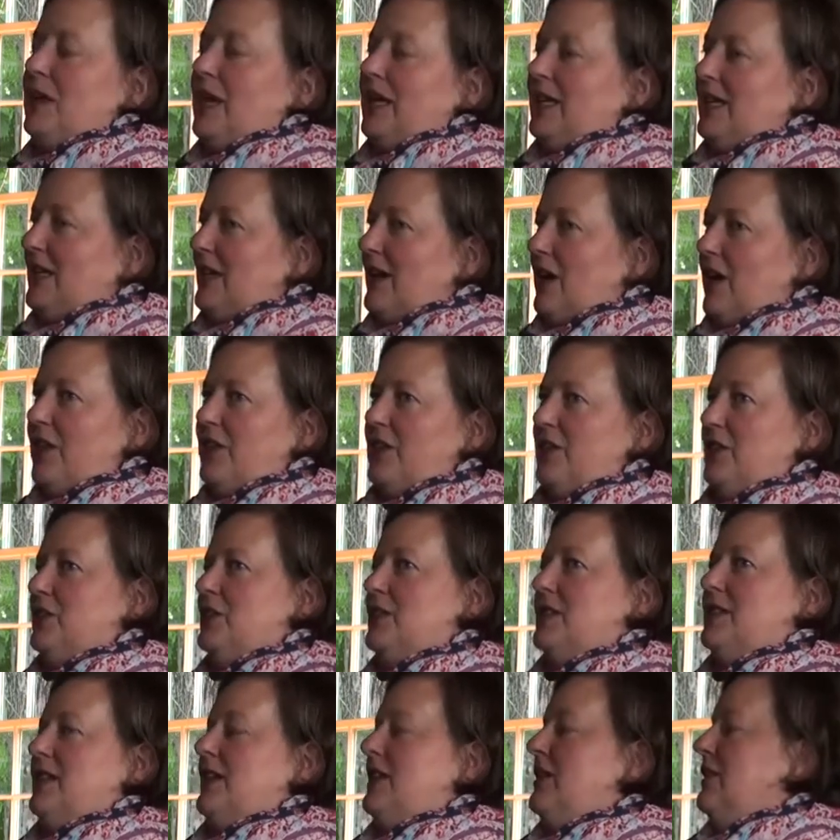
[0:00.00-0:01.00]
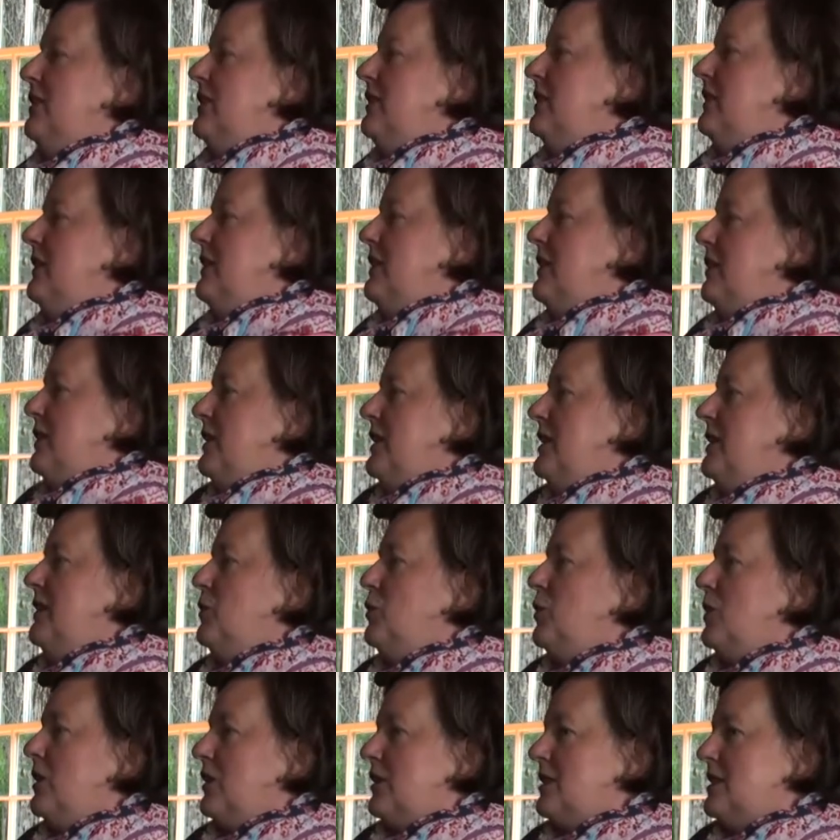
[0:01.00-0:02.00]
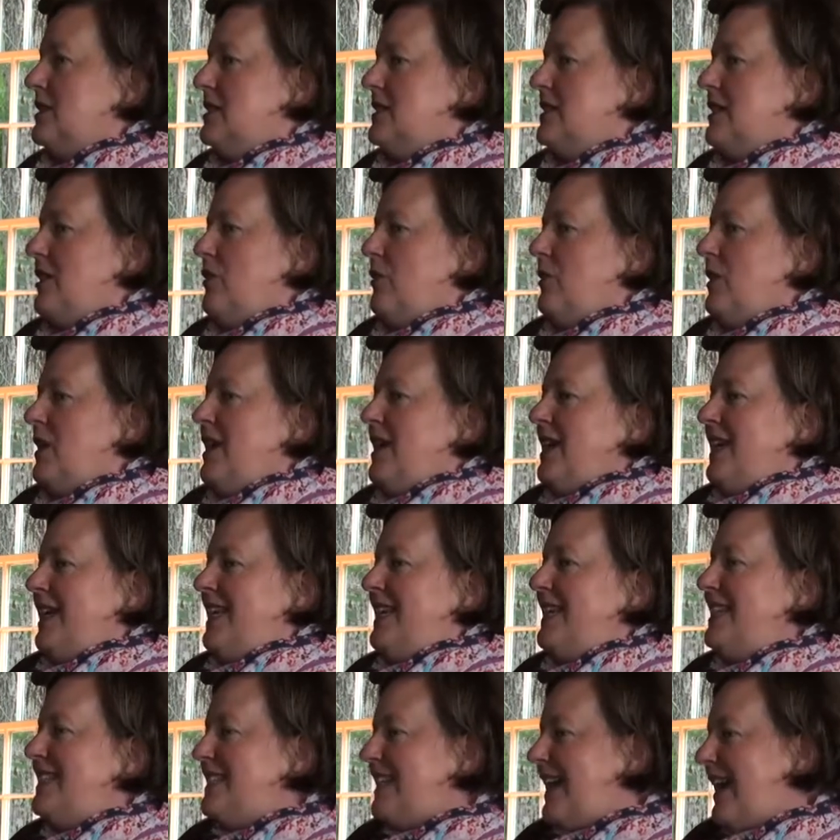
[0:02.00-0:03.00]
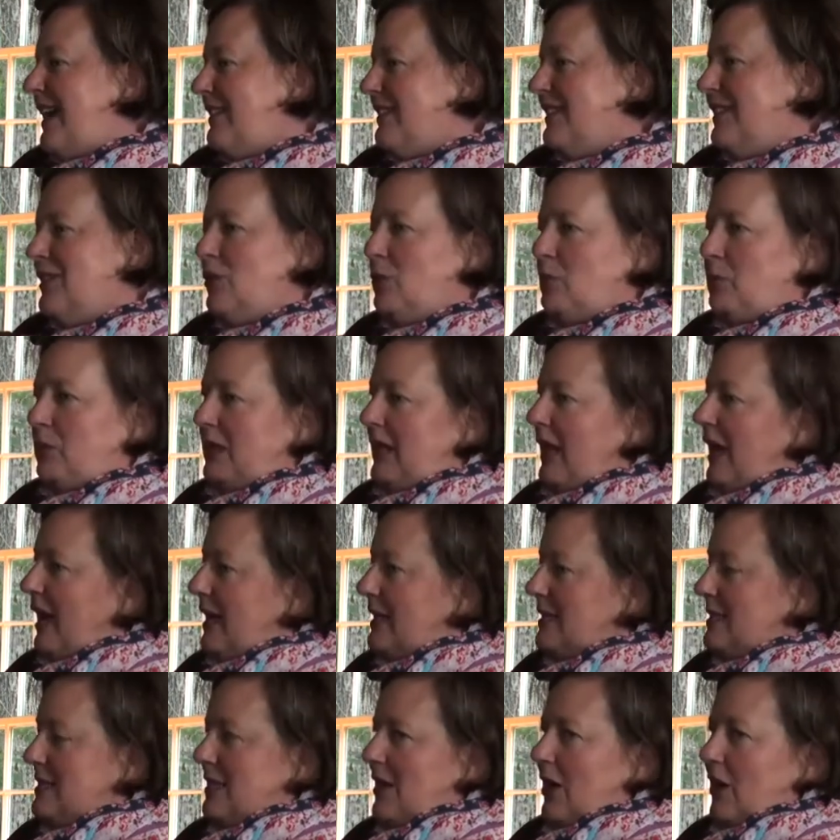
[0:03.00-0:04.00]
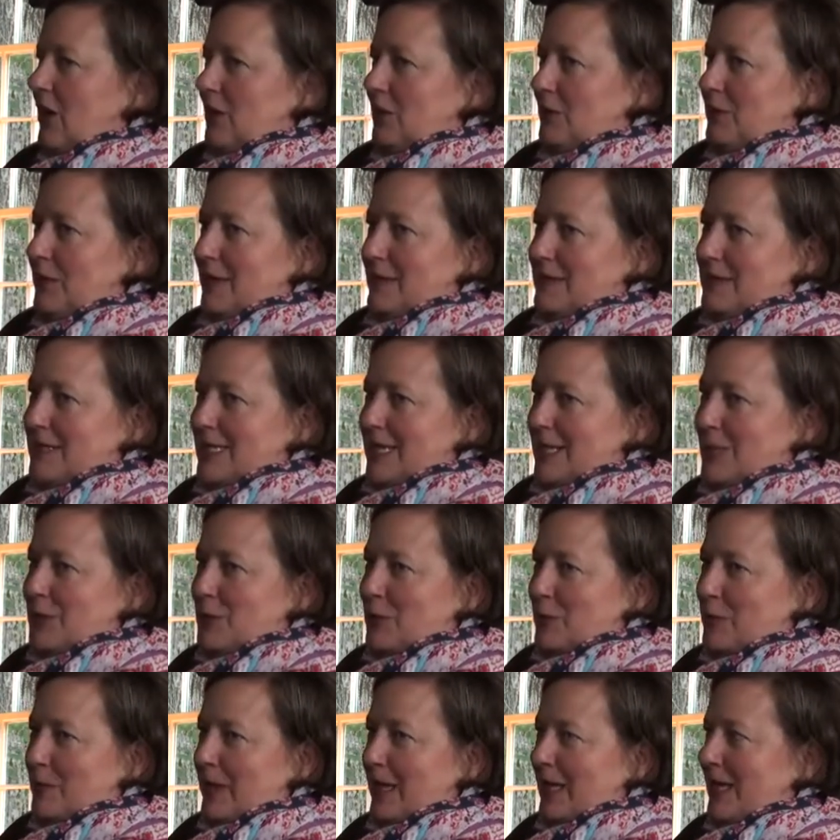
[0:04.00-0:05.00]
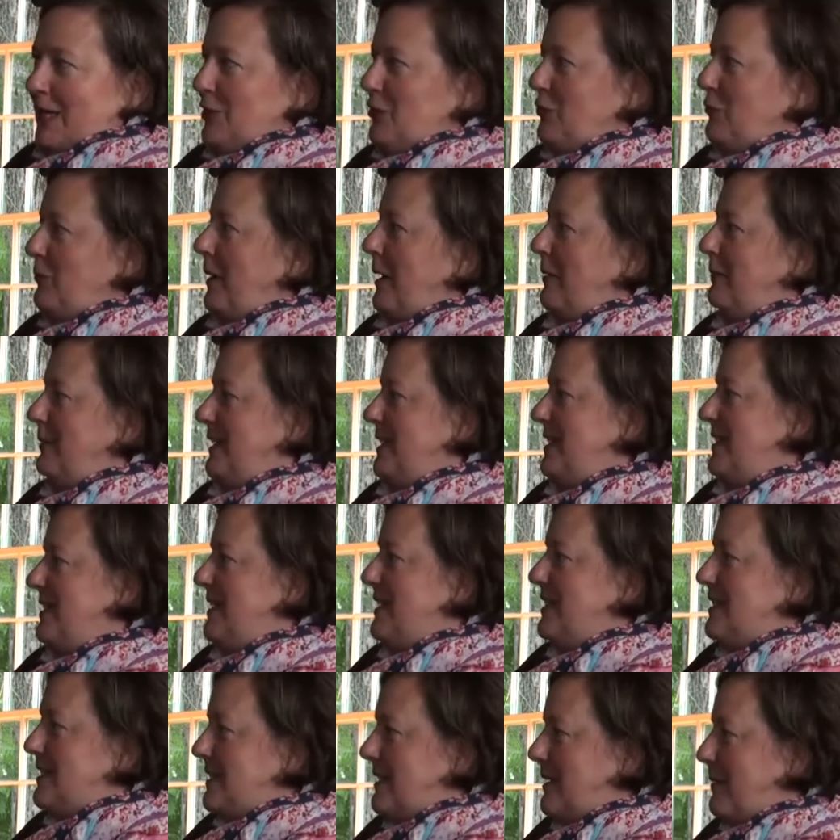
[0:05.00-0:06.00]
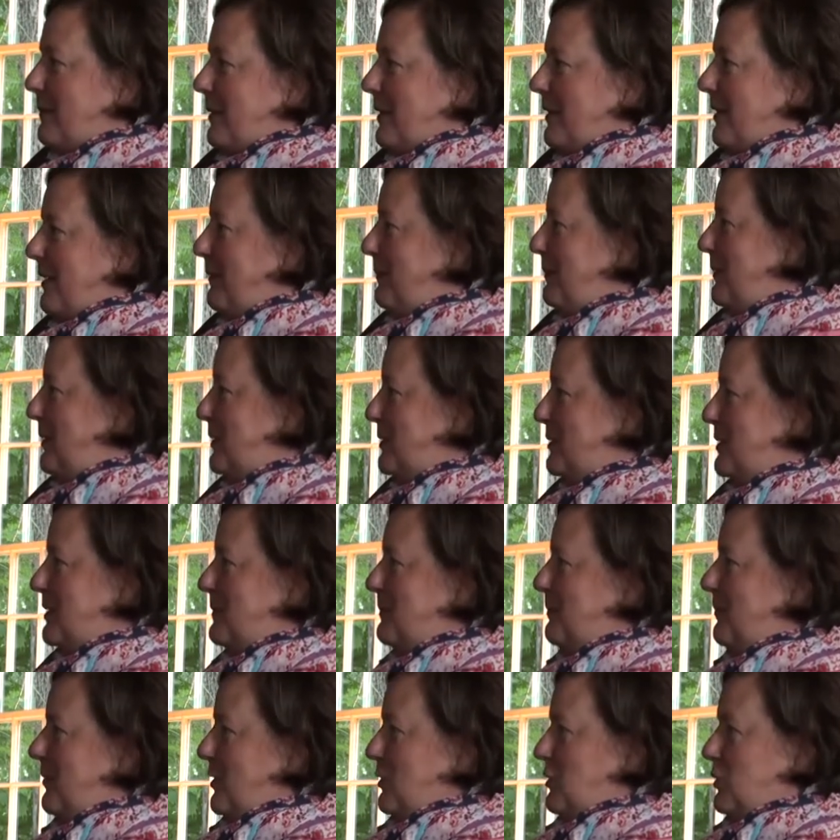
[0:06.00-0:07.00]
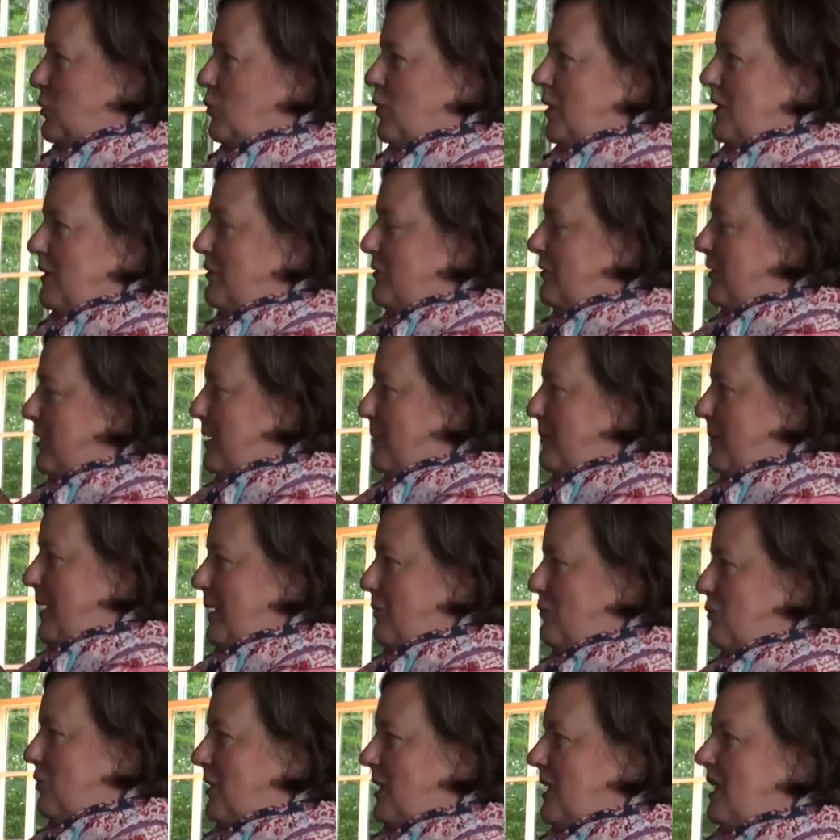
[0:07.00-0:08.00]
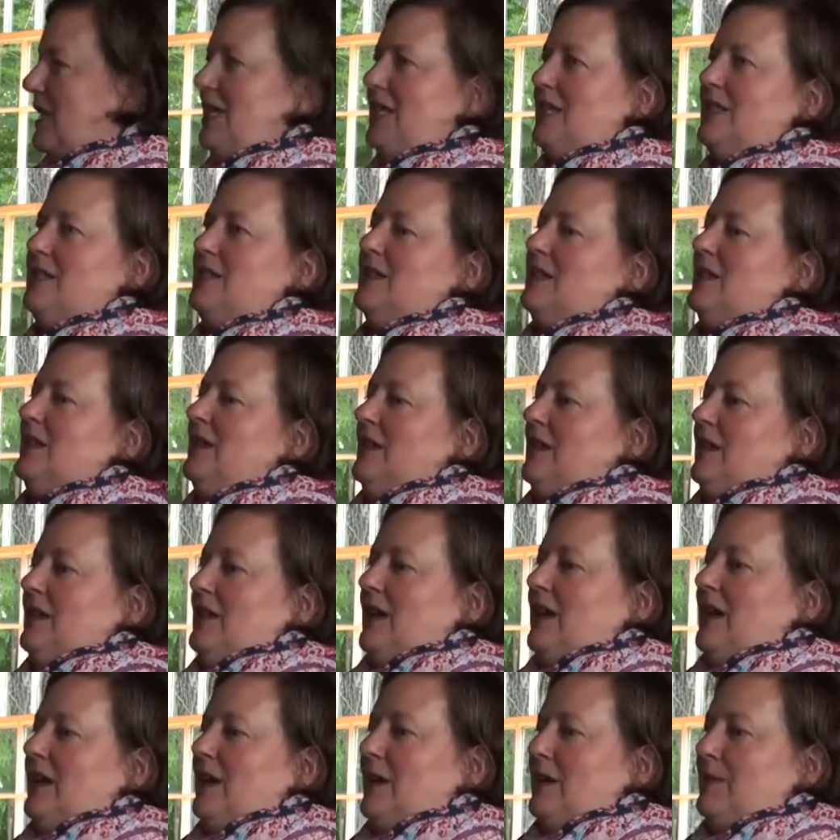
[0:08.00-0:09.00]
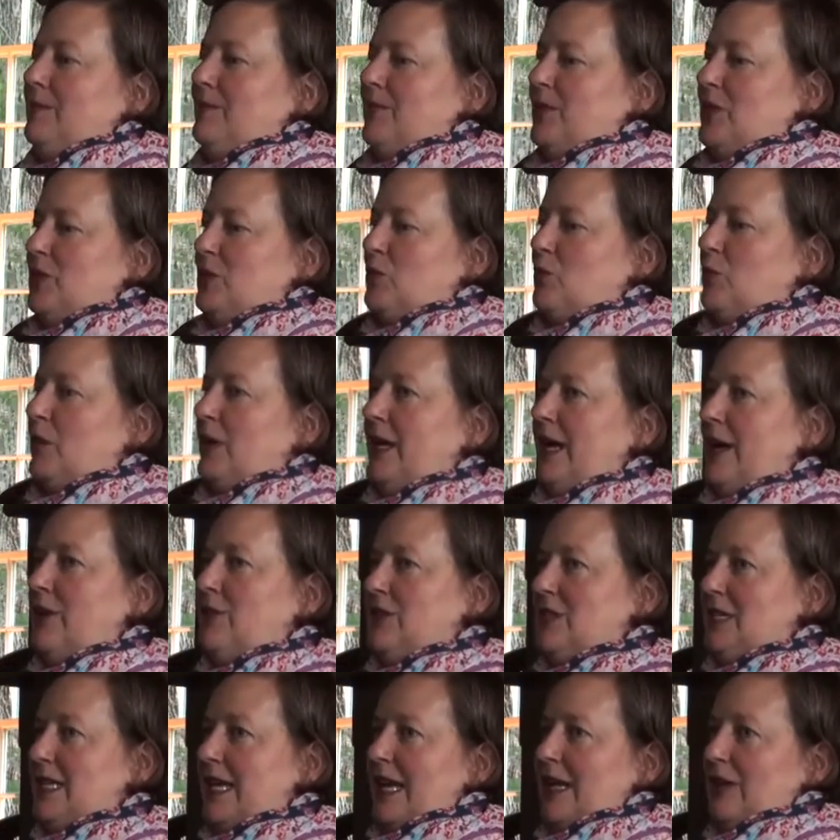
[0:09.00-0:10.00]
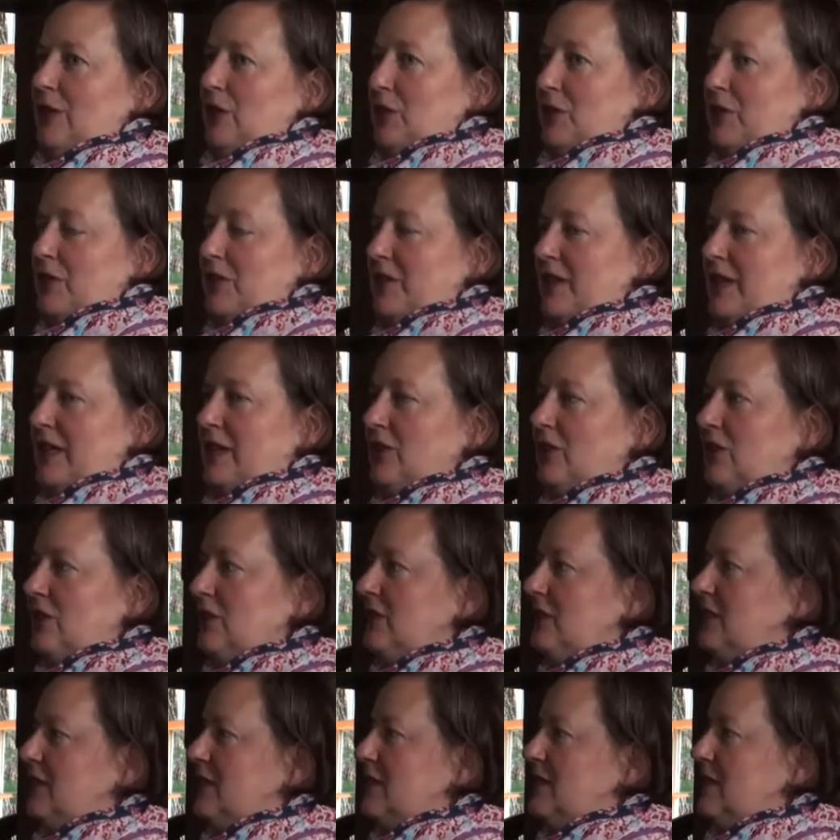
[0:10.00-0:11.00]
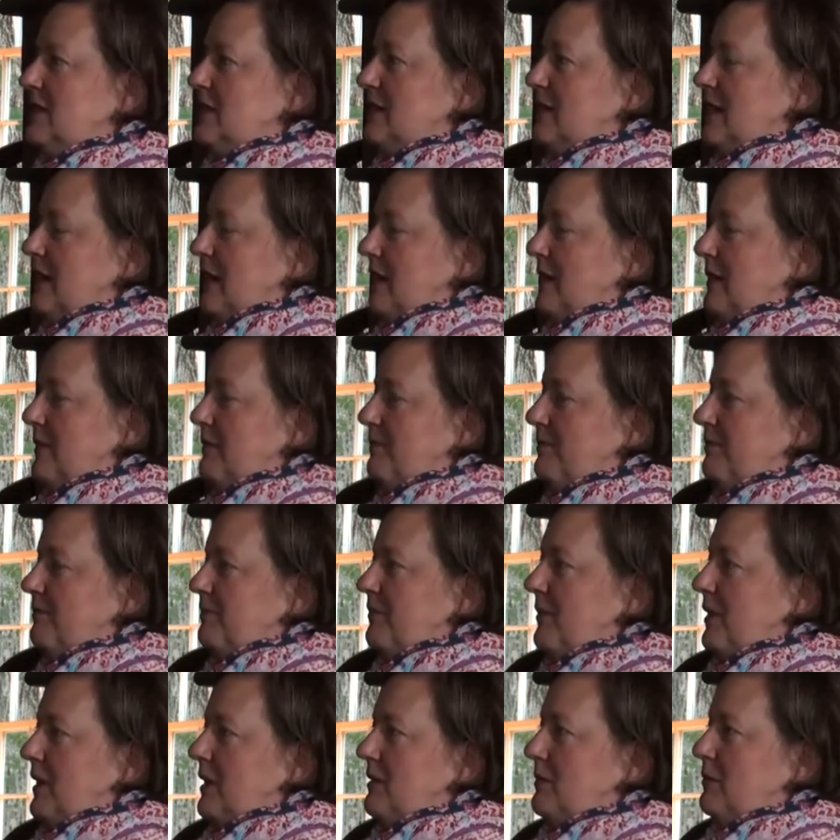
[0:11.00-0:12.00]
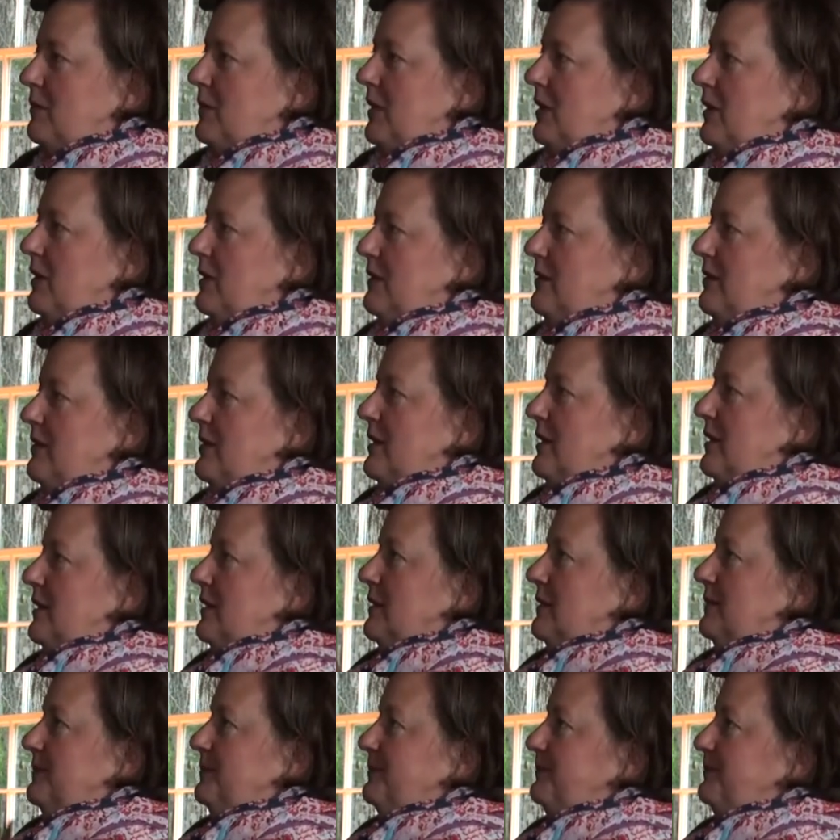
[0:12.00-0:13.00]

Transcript: many others that, that are in the works. So he's got little plots all around central Maine. You've probably seen some of them. There's, there's one in front of Maine Wood Heat. Um, there's one out in Taylor Field that's um, part of the